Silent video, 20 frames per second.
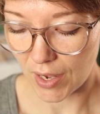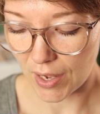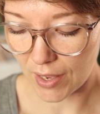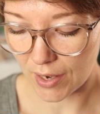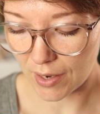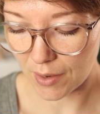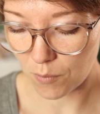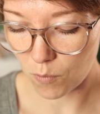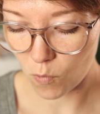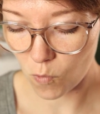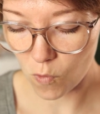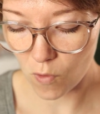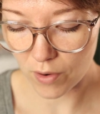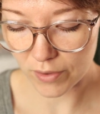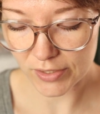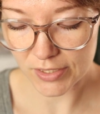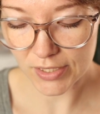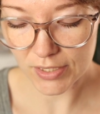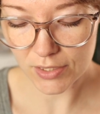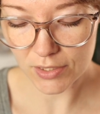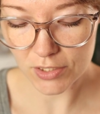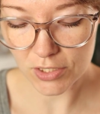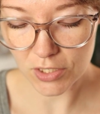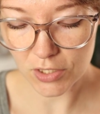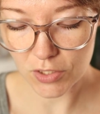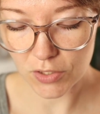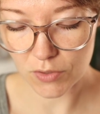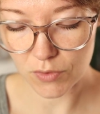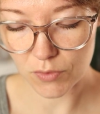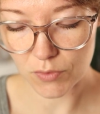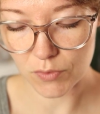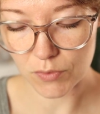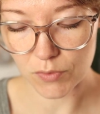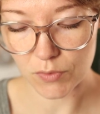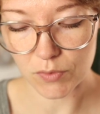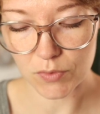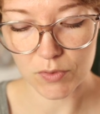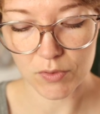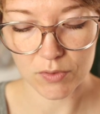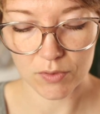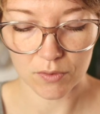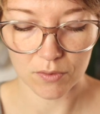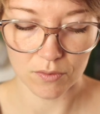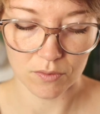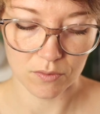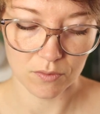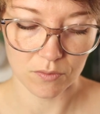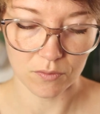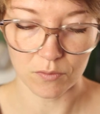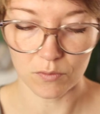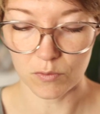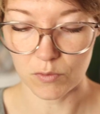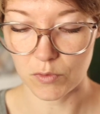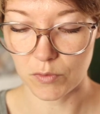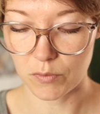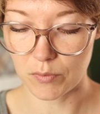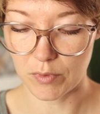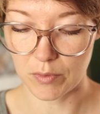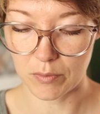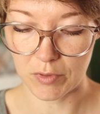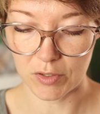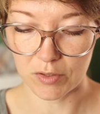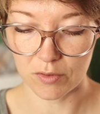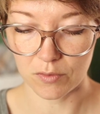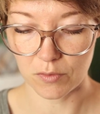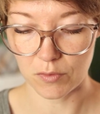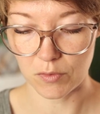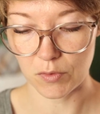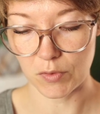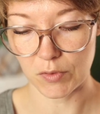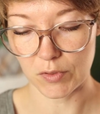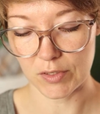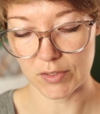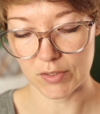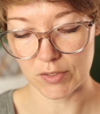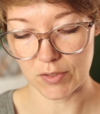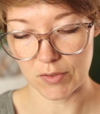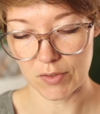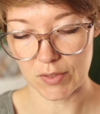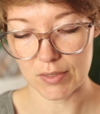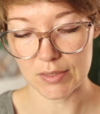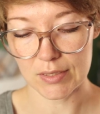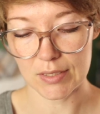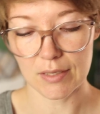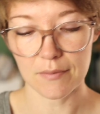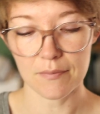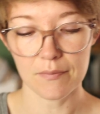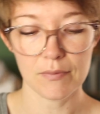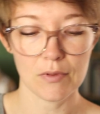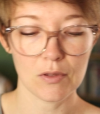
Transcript: And I'm wanting to use, let me hold it so you can see.